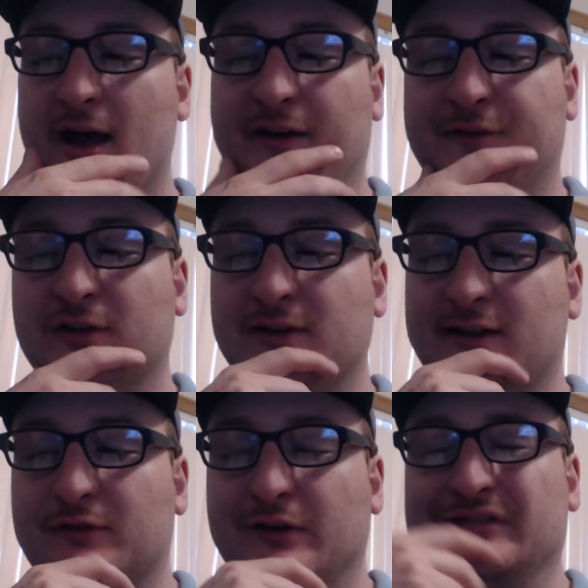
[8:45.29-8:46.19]
I felt like
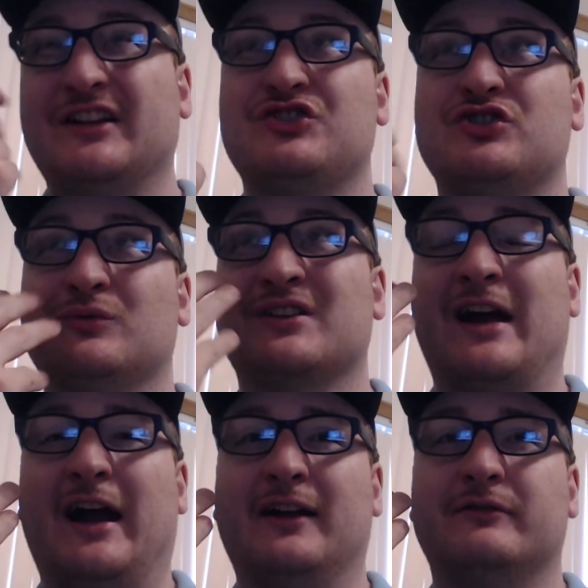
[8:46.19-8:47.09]
that revelation was
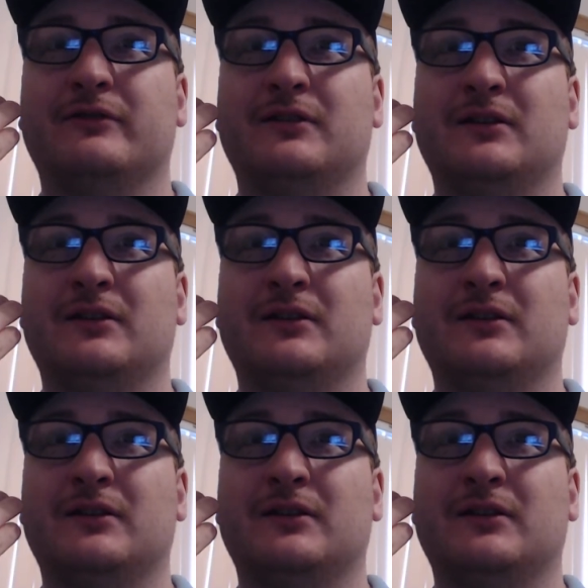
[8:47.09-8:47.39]
kind of